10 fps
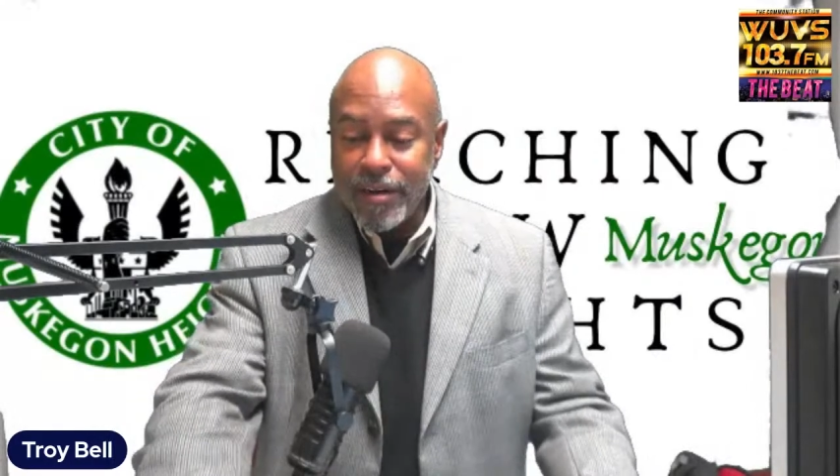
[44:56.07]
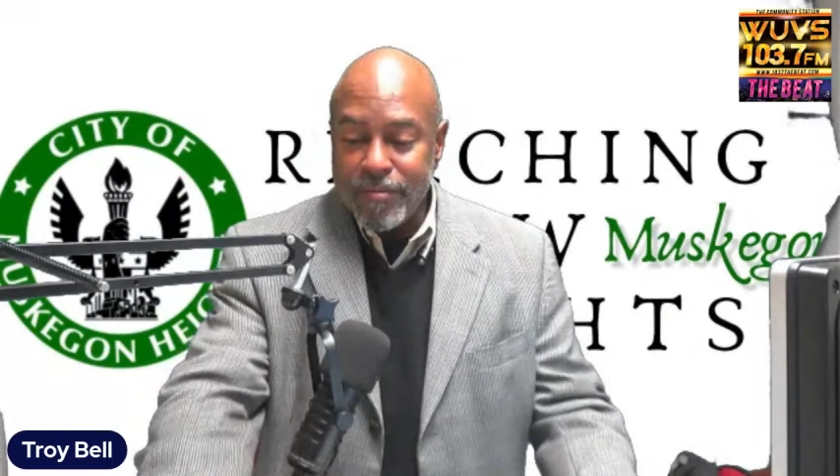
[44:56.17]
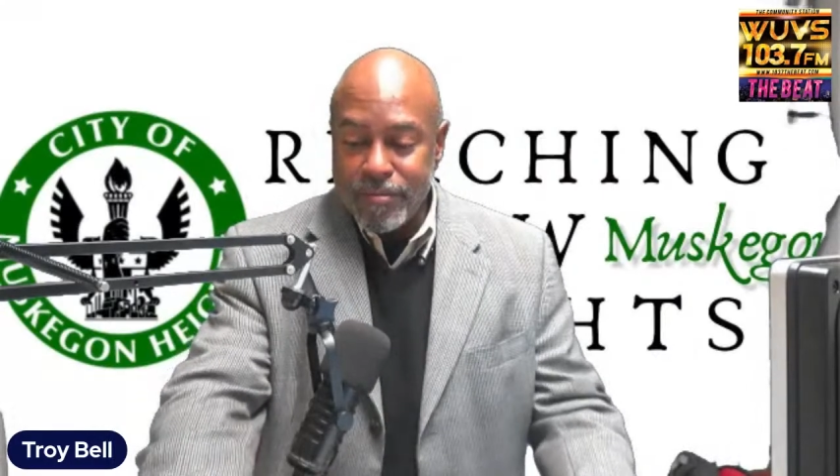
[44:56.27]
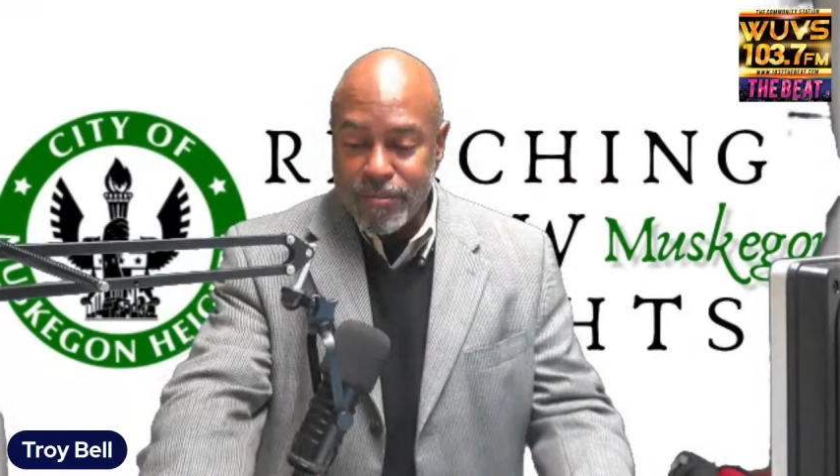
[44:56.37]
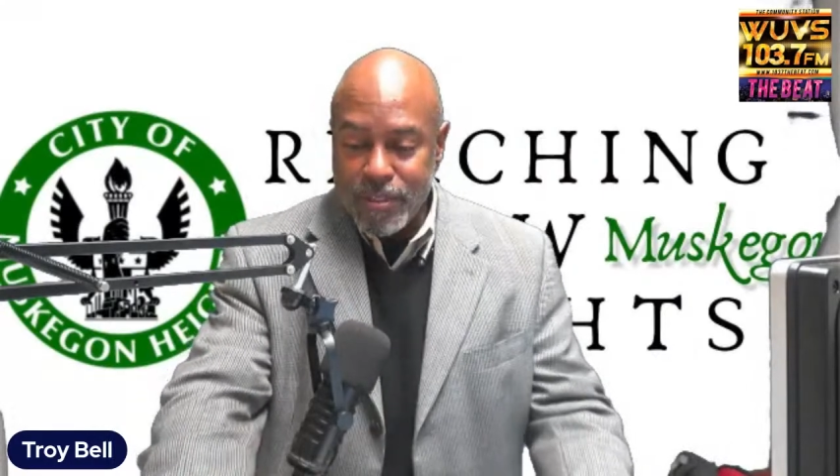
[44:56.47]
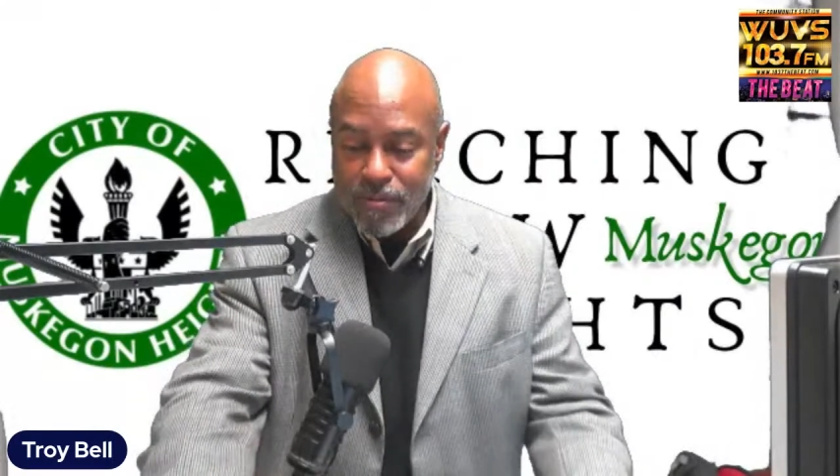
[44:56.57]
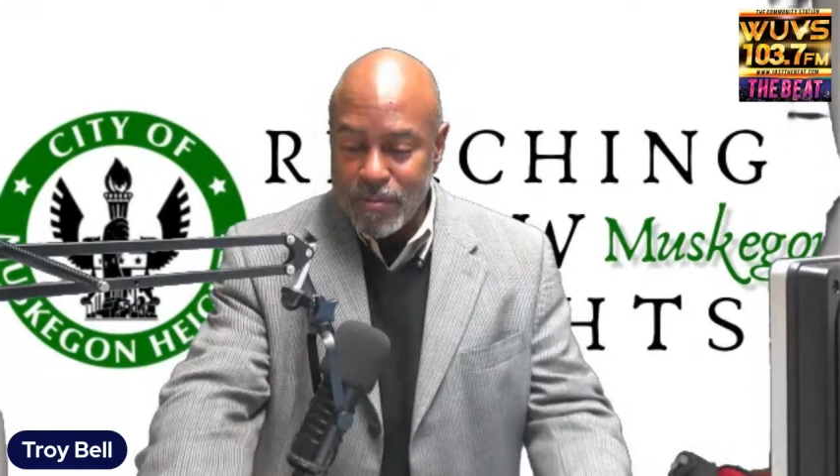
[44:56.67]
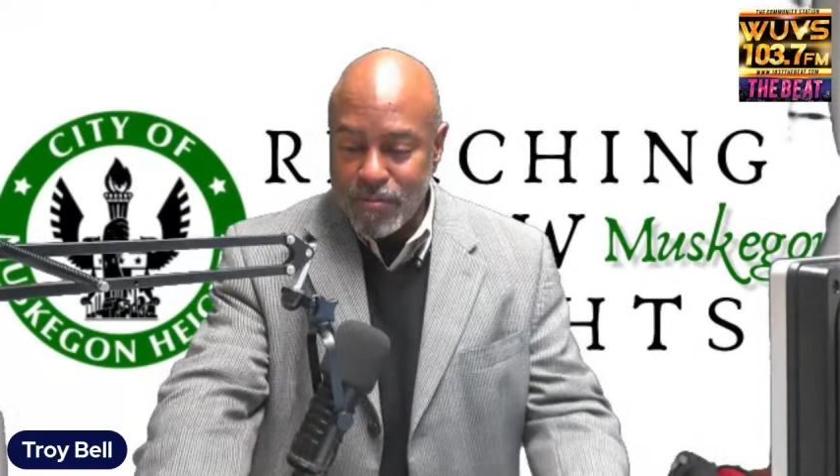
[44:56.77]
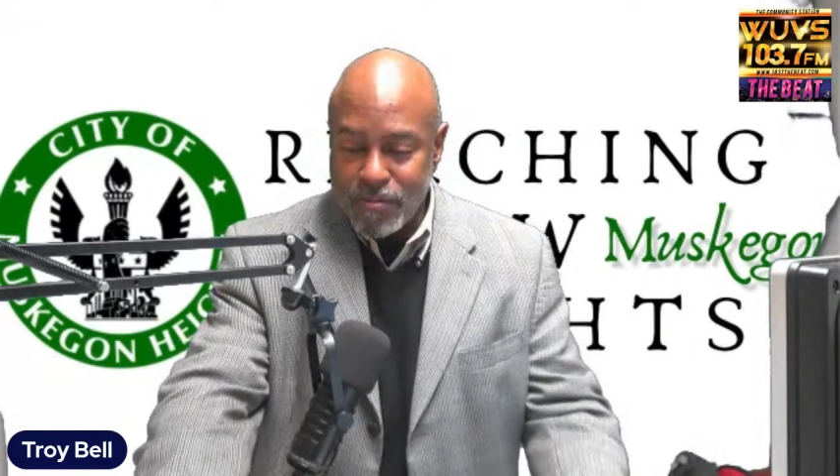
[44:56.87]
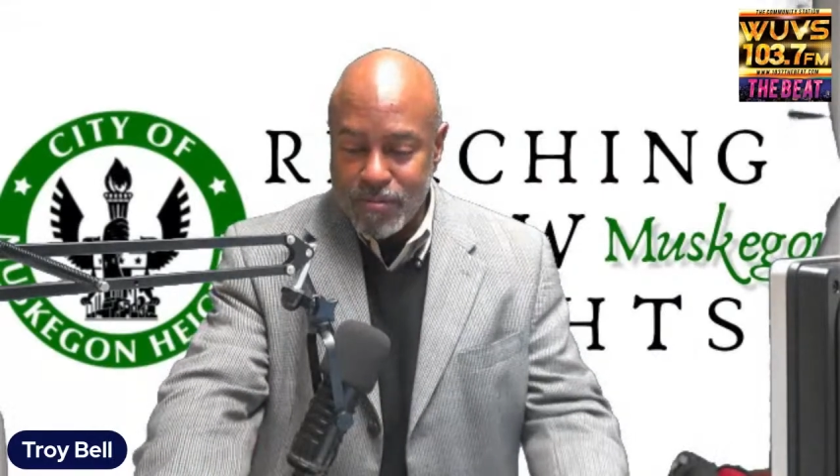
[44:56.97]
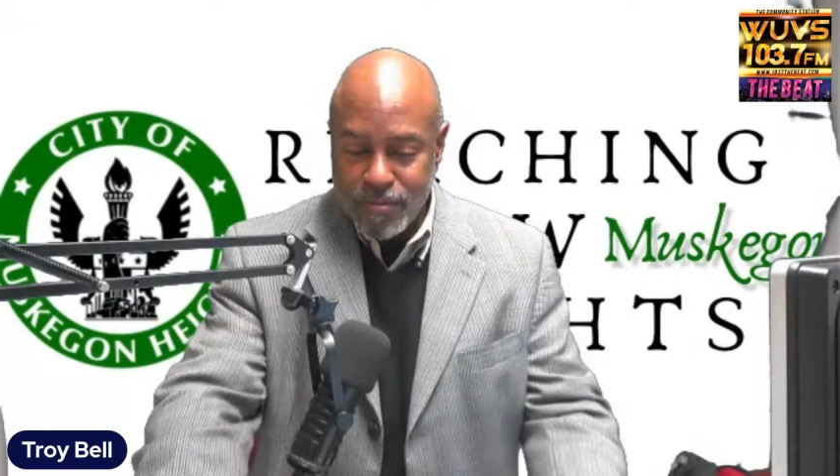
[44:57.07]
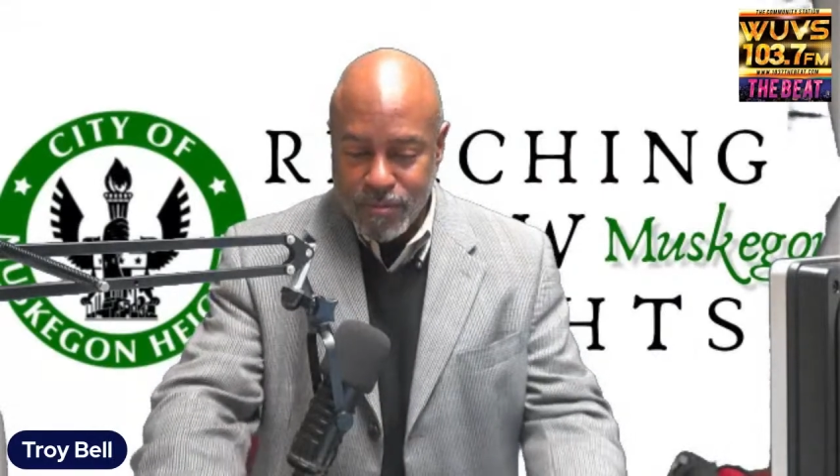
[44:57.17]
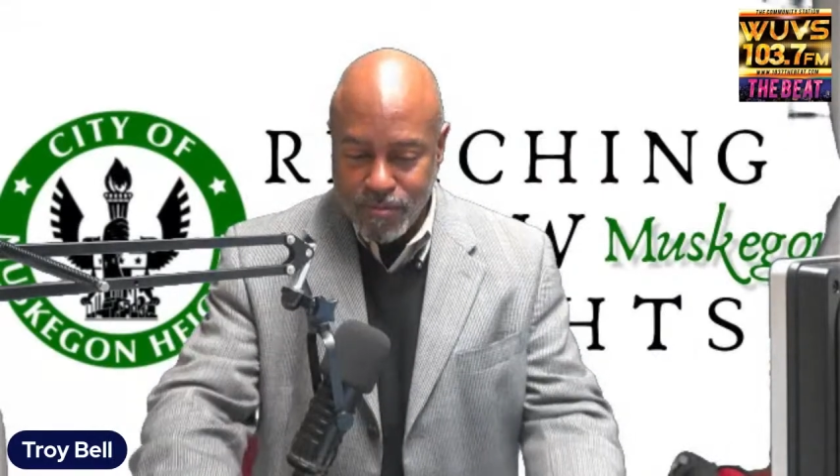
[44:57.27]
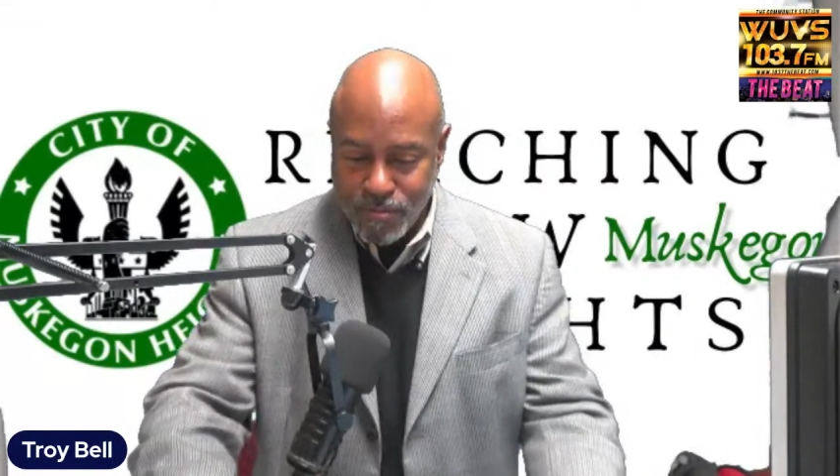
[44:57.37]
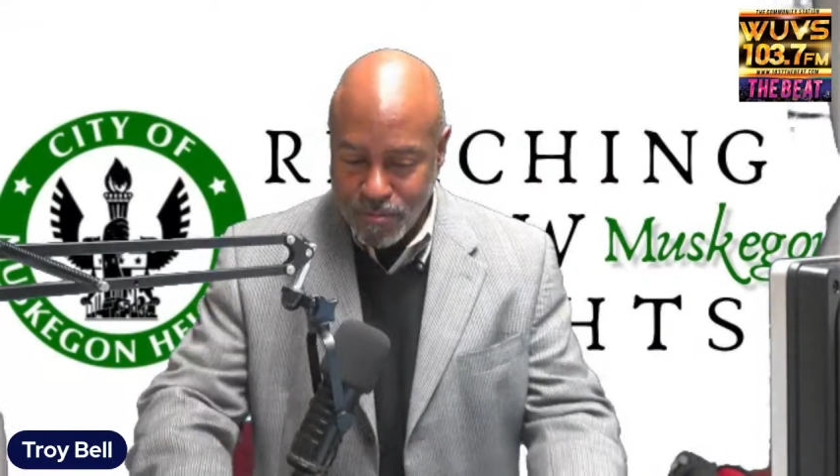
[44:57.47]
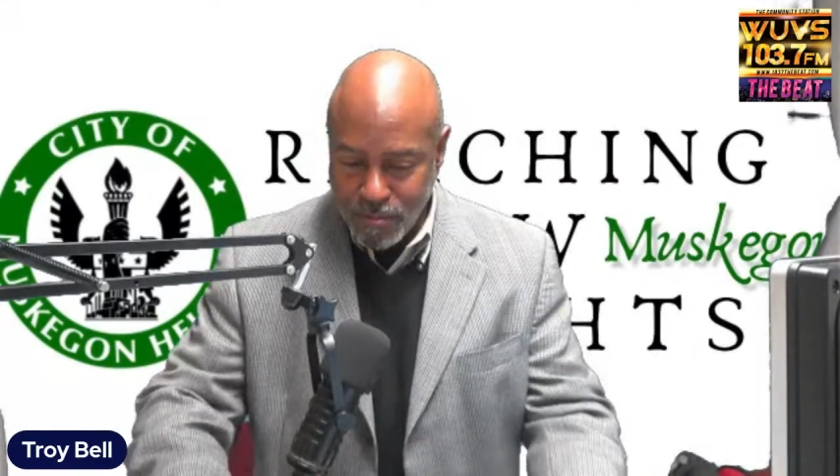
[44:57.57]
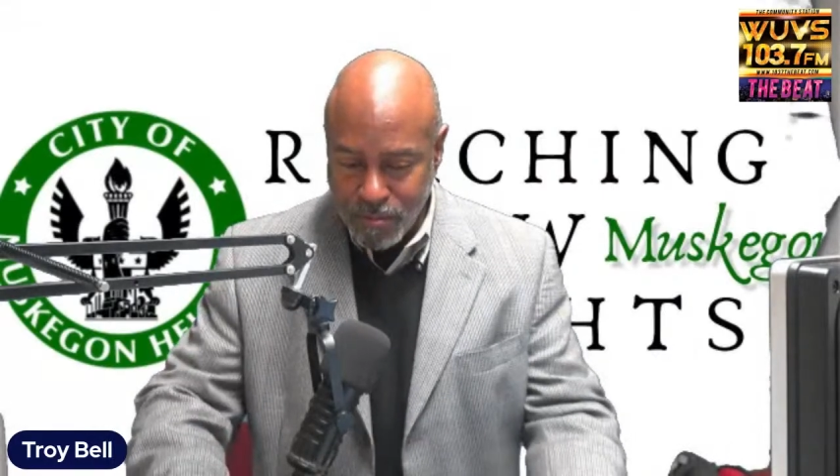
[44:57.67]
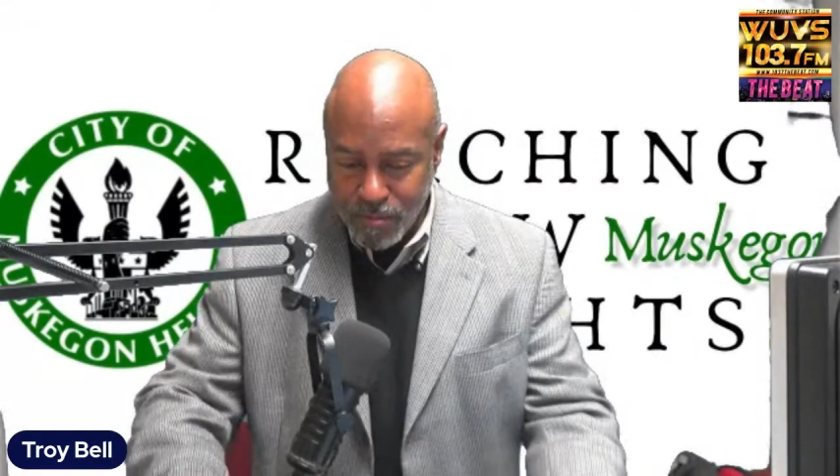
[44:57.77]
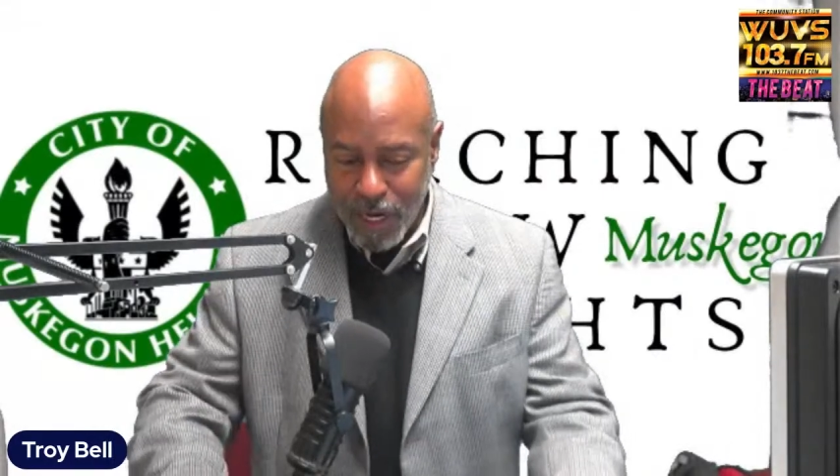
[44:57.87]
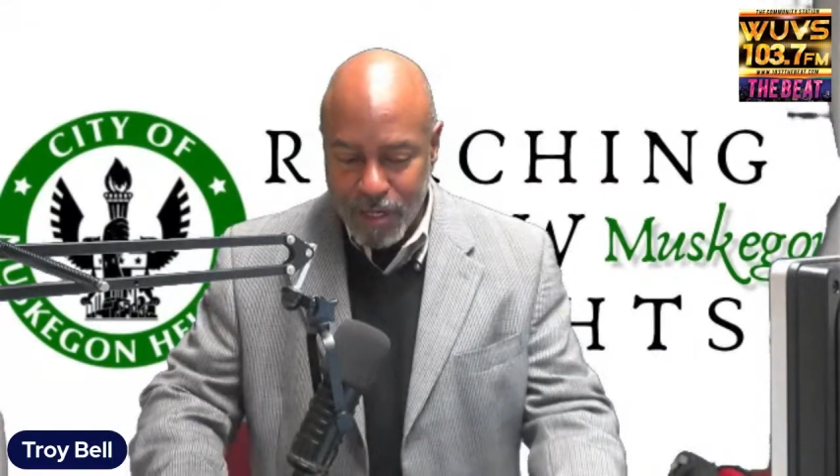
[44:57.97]
Some
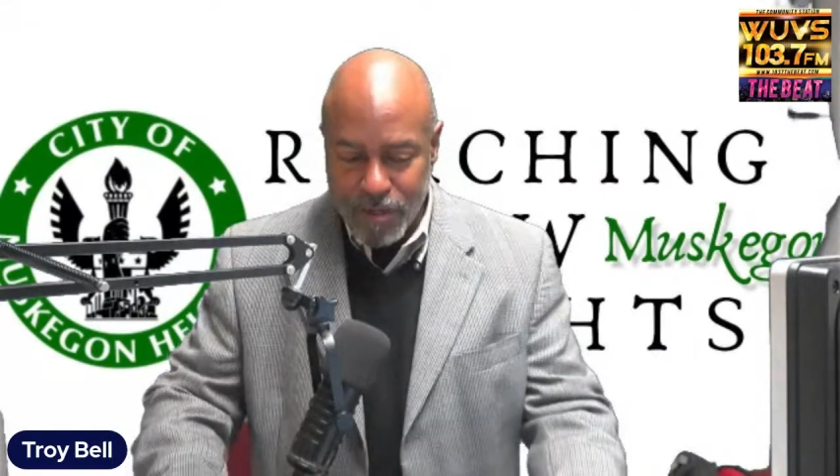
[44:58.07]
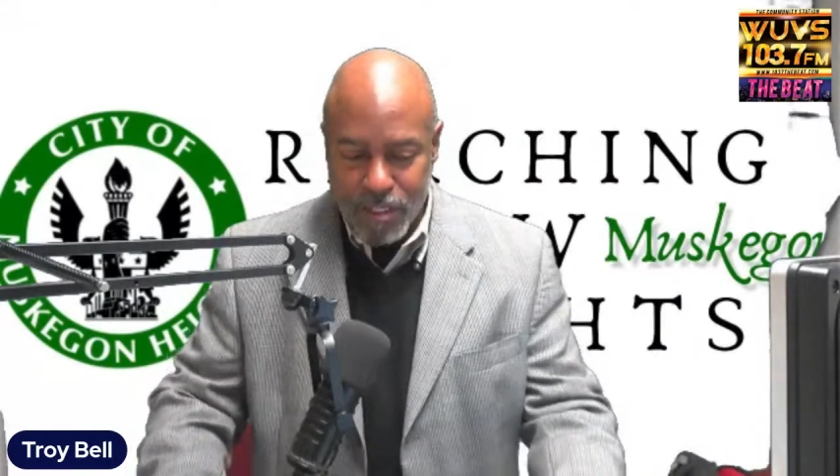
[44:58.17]
moderate